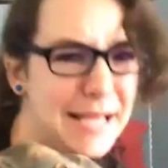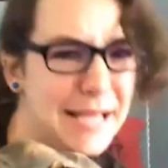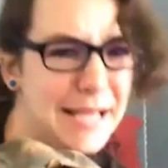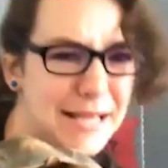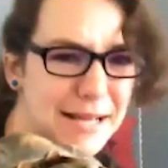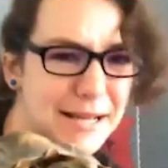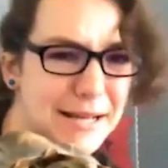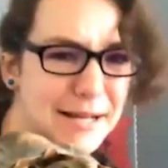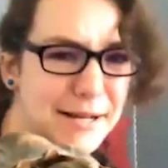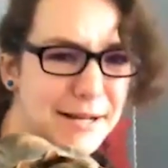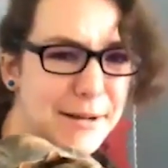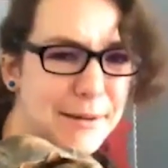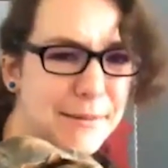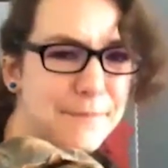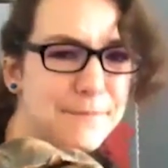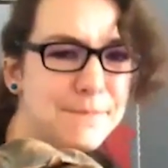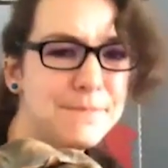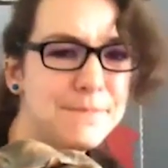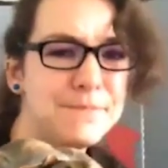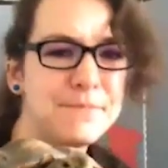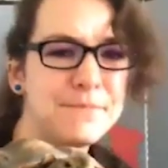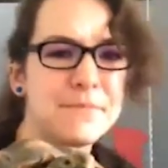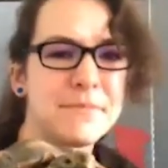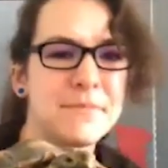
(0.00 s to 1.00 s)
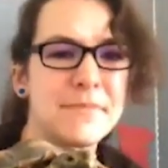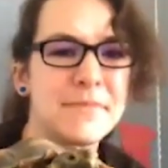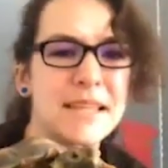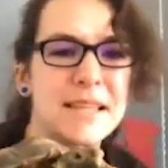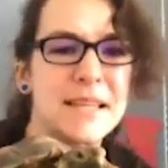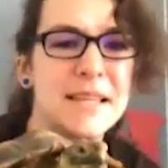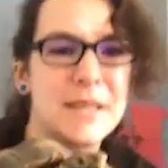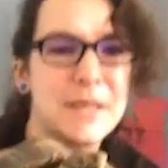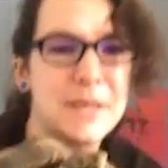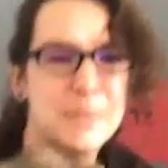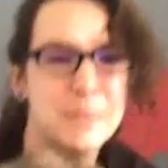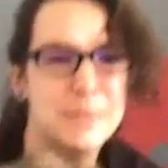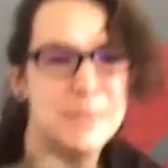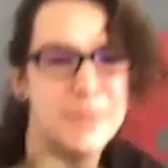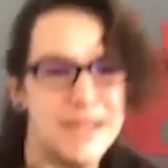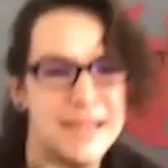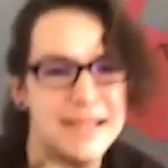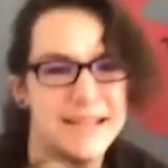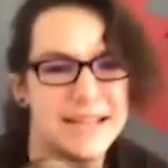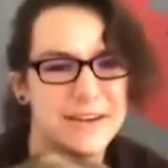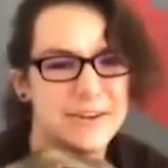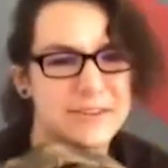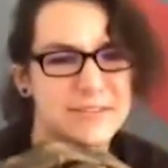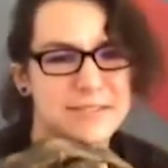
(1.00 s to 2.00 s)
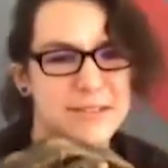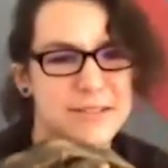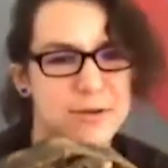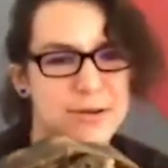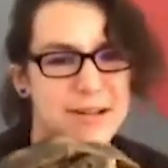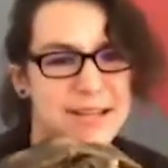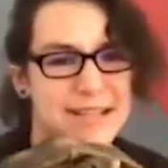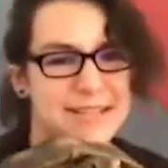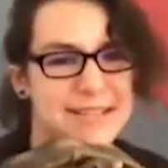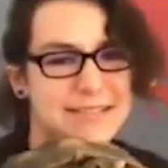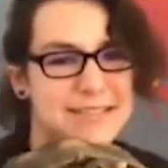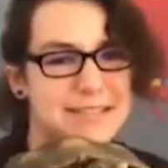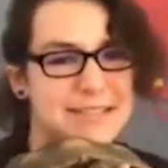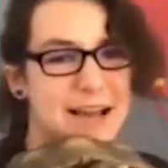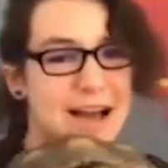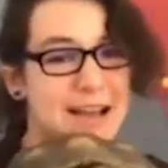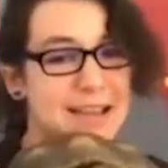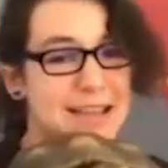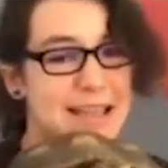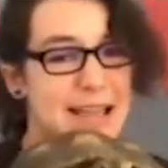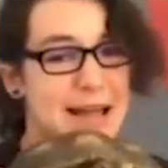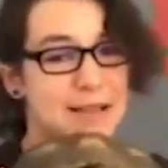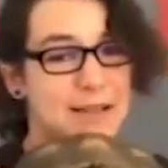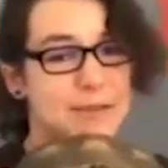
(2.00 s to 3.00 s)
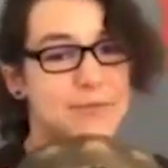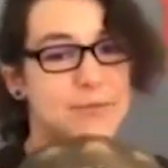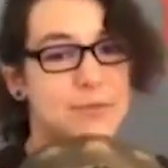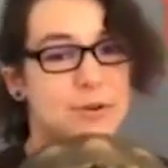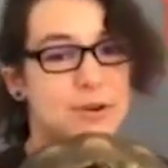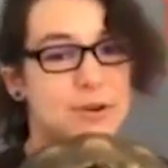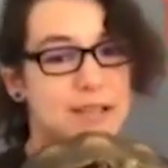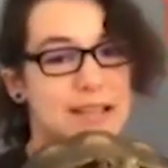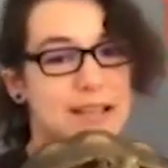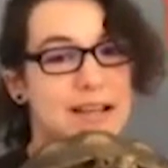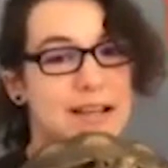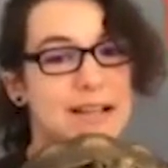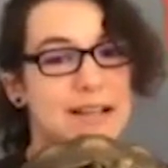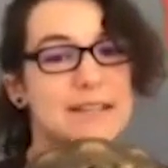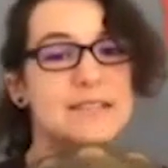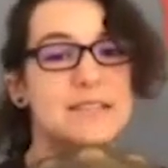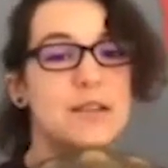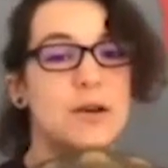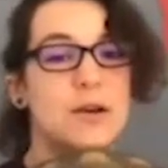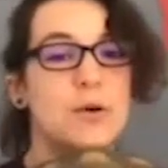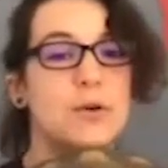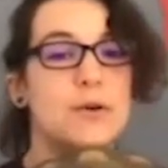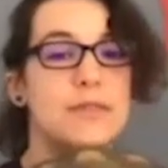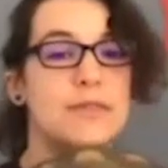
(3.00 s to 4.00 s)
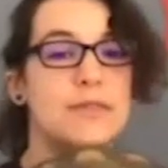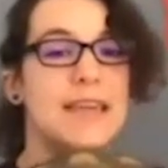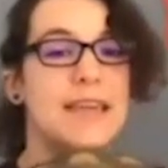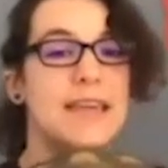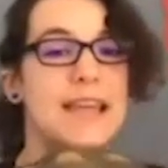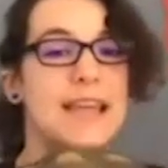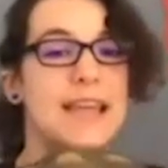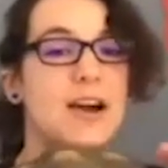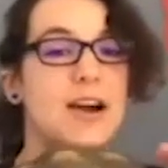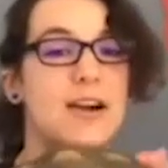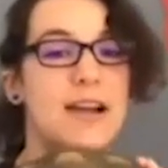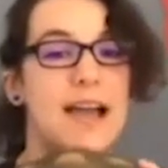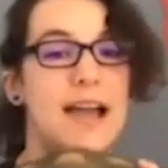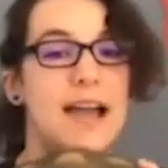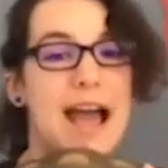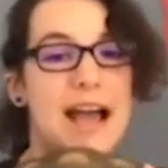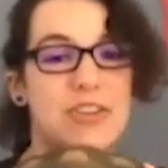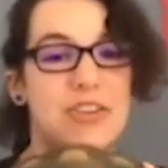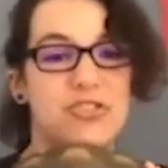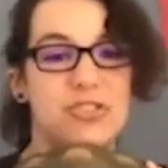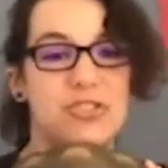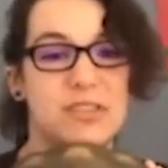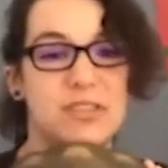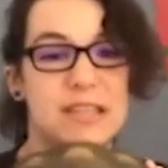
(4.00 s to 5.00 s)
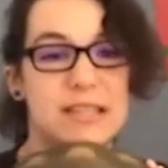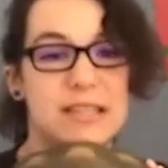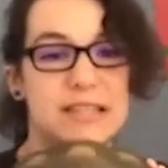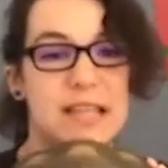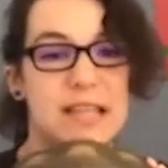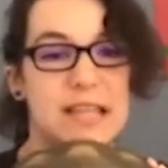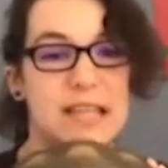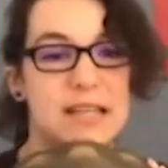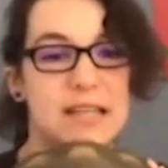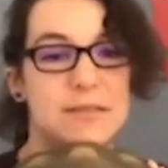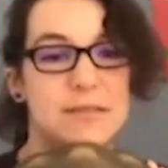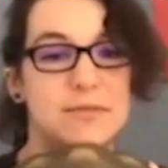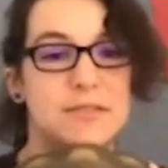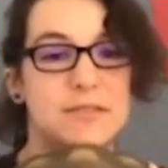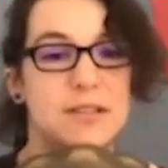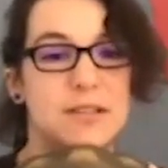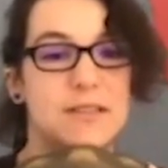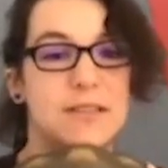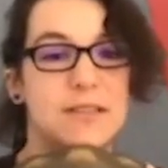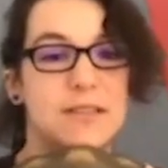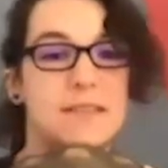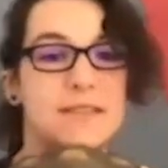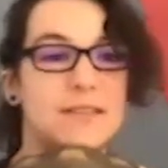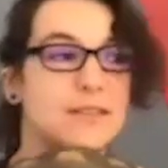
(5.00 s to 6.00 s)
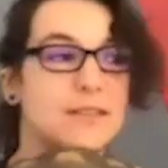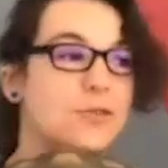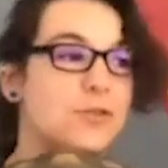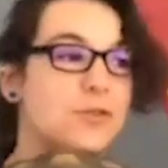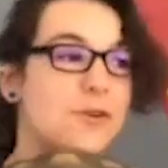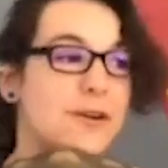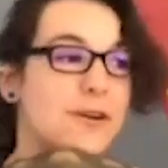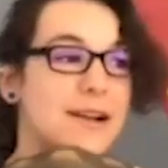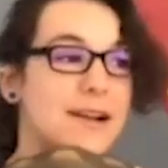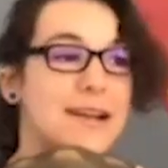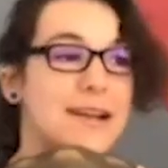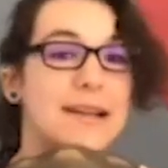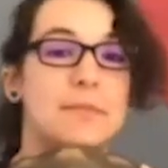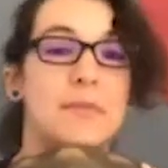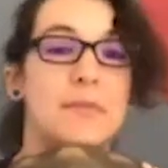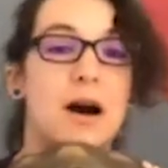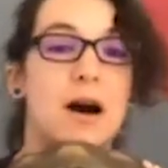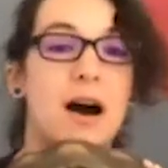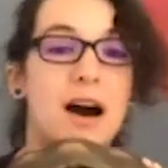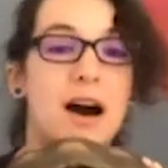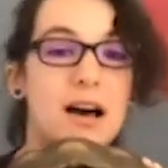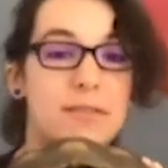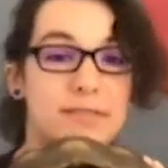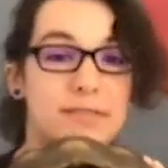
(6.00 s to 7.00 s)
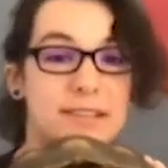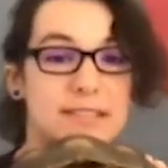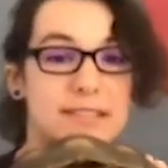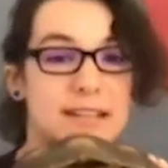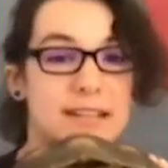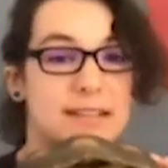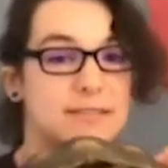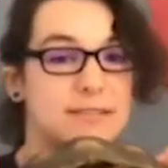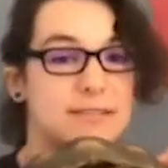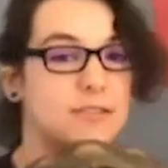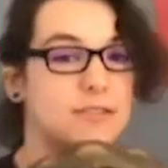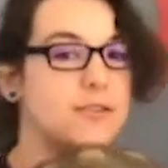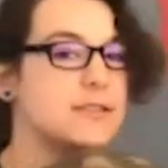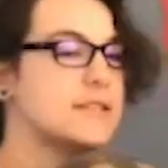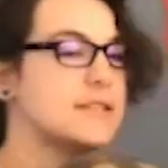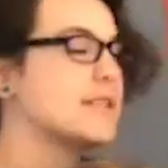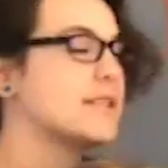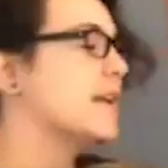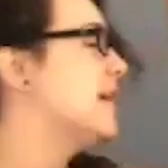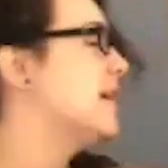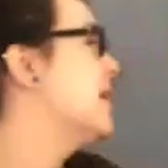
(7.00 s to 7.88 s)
but Arizona is not California. So they are actually native to the Sonoran and Mojave deserts,